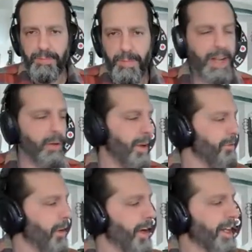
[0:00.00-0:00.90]
Anyway,
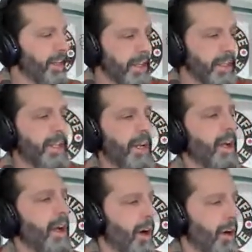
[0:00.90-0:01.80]
very good
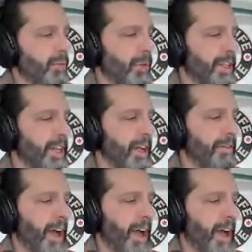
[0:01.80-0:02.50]
hard work knife.